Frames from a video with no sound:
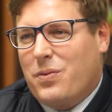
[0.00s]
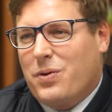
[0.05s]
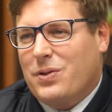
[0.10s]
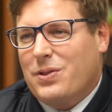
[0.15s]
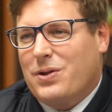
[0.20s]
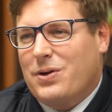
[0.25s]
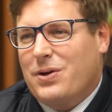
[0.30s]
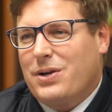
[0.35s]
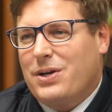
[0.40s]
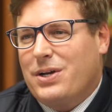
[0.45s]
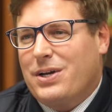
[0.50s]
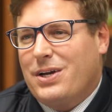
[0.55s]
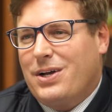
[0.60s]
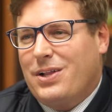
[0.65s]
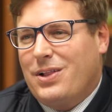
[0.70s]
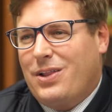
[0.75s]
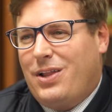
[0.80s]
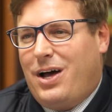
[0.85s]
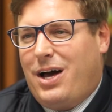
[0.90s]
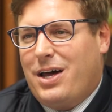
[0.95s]
We're learning a
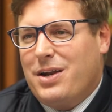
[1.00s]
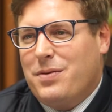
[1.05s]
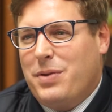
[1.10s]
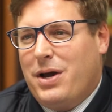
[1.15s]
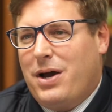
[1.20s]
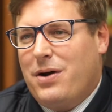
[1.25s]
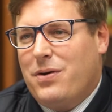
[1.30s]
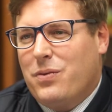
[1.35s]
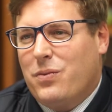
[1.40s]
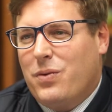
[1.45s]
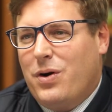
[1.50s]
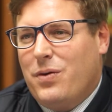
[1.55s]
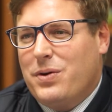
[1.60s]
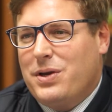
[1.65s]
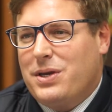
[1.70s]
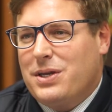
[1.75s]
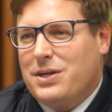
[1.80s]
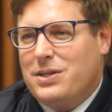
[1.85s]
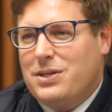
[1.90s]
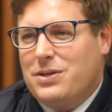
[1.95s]
lot about what
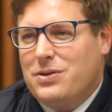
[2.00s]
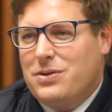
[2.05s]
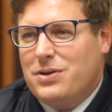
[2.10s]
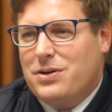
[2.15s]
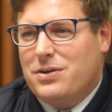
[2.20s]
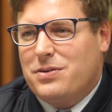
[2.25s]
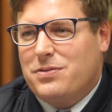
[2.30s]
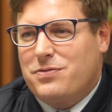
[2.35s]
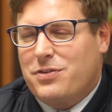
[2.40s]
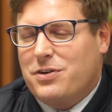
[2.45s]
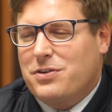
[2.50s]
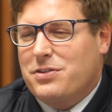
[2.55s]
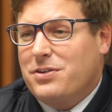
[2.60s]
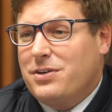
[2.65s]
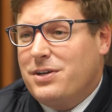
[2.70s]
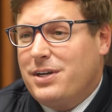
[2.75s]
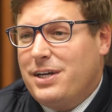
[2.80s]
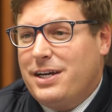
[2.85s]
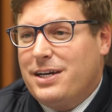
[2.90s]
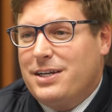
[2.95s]
we can do to
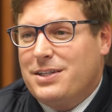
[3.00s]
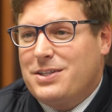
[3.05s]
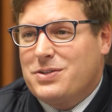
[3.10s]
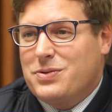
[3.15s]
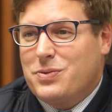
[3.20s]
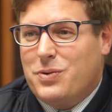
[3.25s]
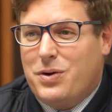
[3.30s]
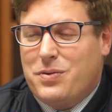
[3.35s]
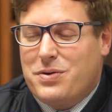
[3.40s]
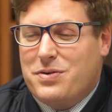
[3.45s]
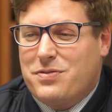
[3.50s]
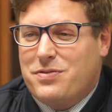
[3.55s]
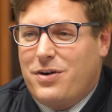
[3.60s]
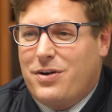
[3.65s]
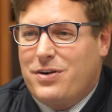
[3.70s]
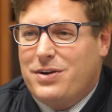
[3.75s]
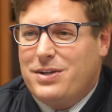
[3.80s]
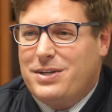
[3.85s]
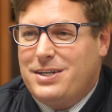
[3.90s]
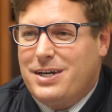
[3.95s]
further enhance what we've
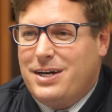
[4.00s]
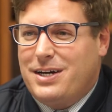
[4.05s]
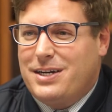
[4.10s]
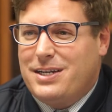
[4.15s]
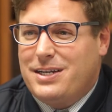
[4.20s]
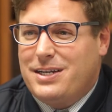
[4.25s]
already done